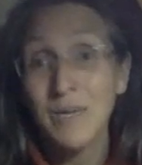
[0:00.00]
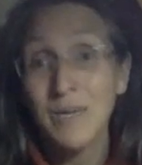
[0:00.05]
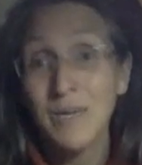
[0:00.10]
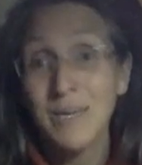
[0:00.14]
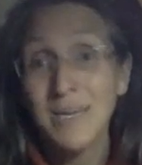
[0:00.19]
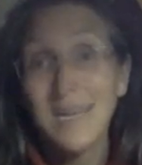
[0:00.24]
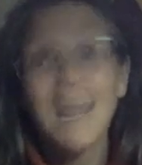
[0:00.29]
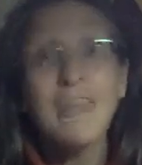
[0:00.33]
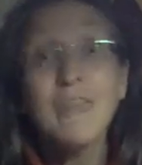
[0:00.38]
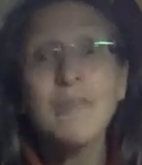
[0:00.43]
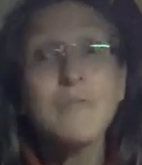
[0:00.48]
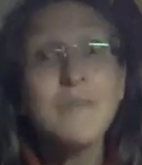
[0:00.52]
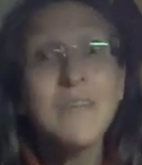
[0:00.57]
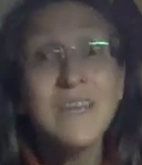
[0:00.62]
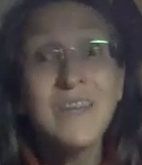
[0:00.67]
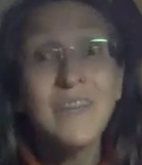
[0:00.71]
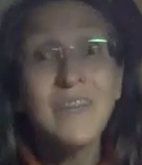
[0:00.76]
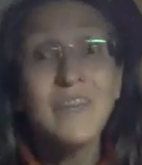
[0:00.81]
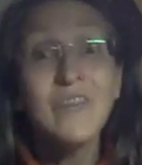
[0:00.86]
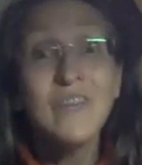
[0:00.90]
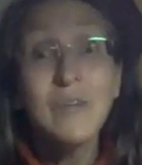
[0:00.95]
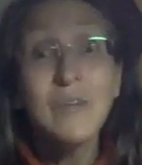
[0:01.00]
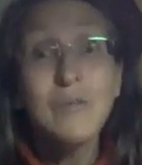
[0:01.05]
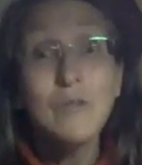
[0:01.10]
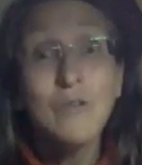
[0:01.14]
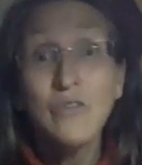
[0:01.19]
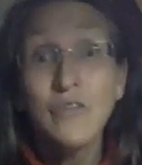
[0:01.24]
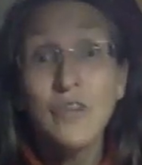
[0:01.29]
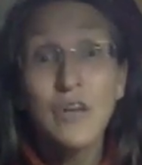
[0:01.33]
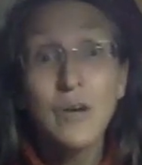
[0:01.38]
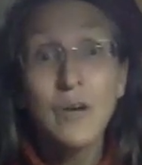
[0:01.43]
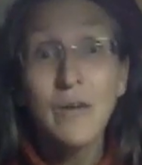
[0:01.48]
now that we can see
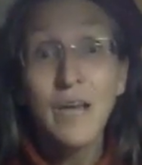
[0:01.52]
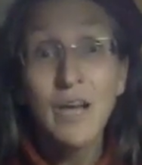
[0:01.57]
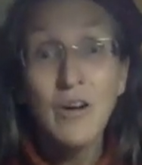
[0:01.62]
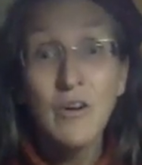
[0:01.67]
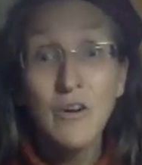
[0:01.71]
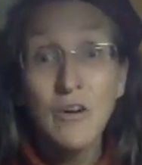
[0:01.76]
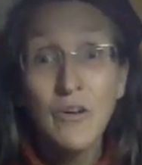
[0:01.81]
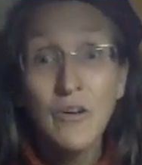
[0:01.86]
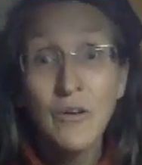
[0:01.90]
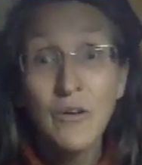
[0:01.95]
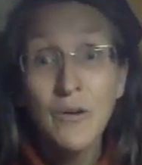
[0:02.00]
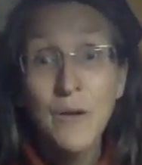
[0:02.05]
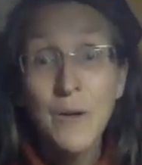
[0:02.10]
what's going on.